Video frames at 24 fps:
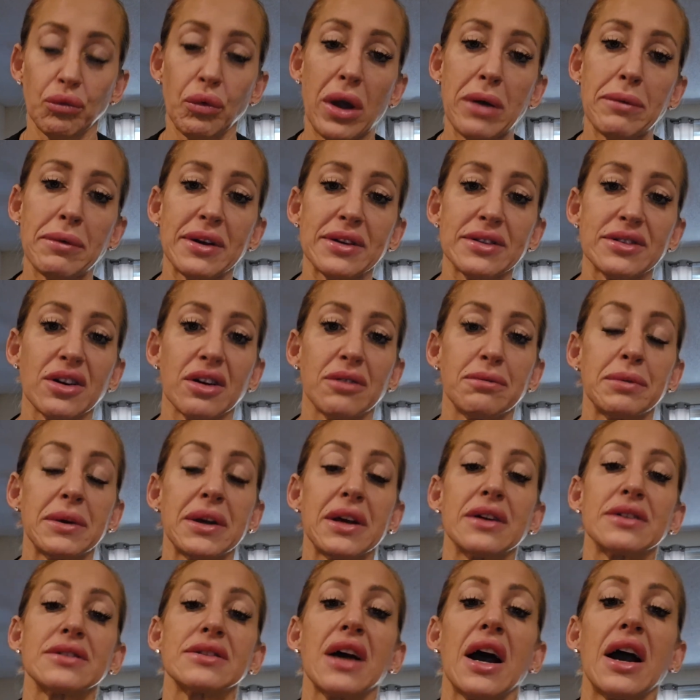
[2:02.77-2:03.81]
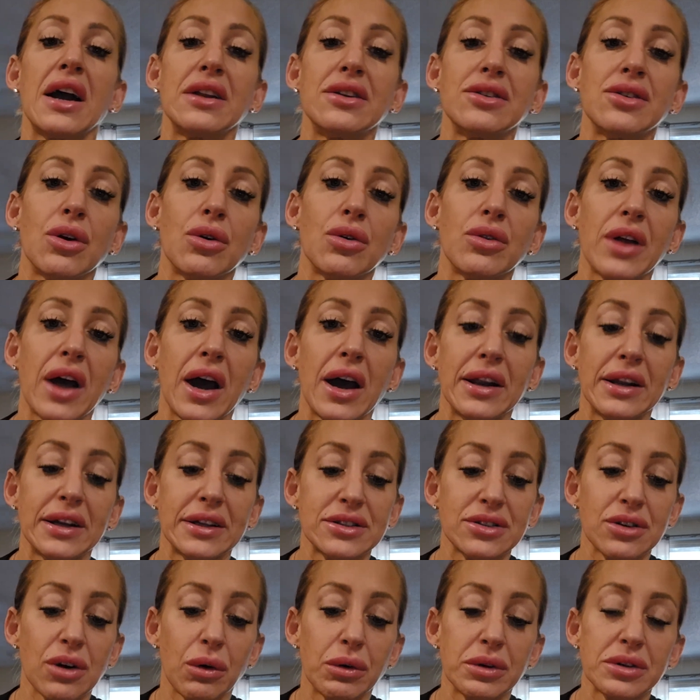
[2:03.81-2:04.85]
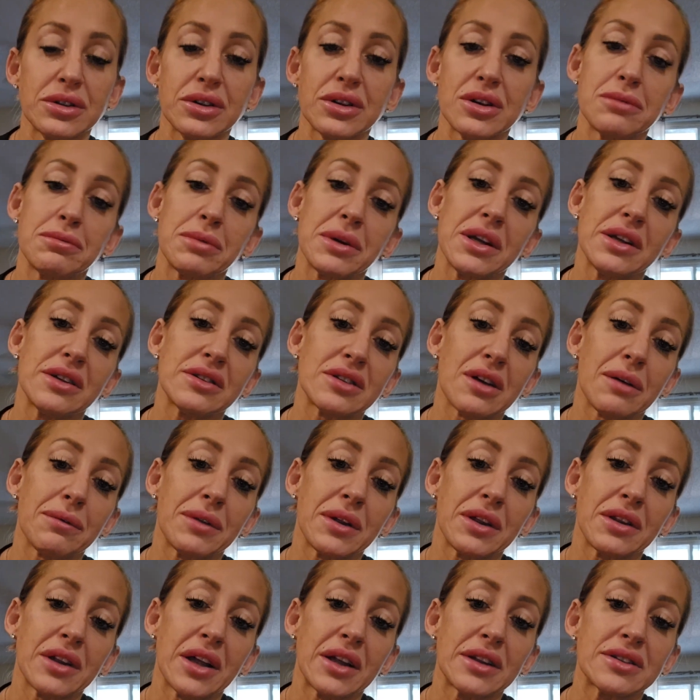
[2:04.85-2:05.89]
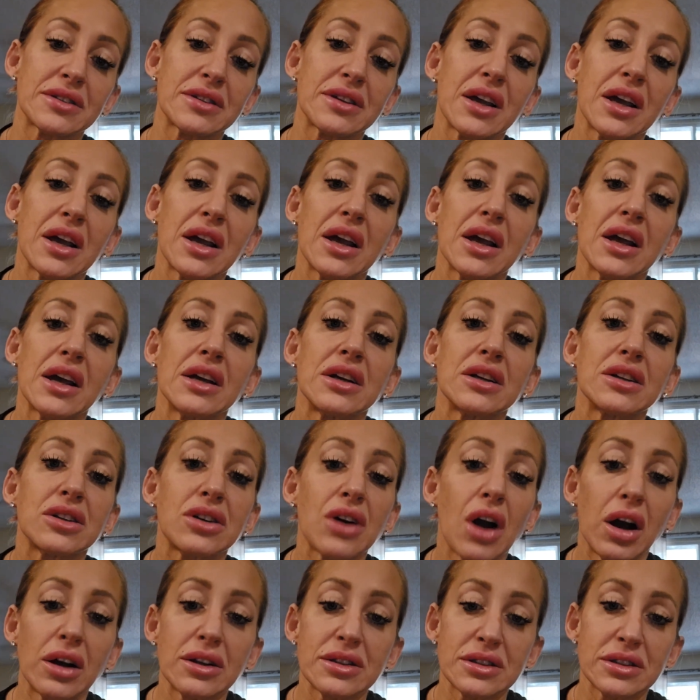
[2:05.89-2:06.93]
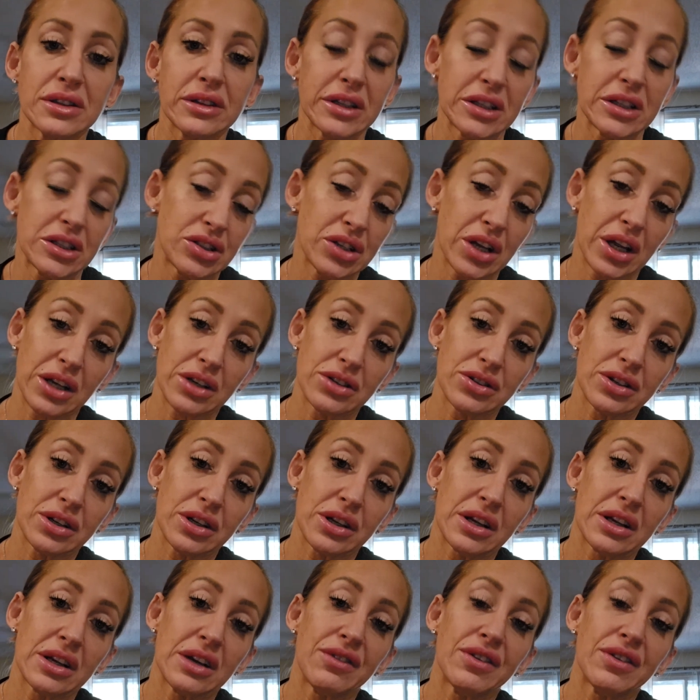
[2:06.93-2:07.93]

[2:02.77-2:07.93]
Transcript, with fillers: weigh myself because I know that it's always going to be something that's constantly changing.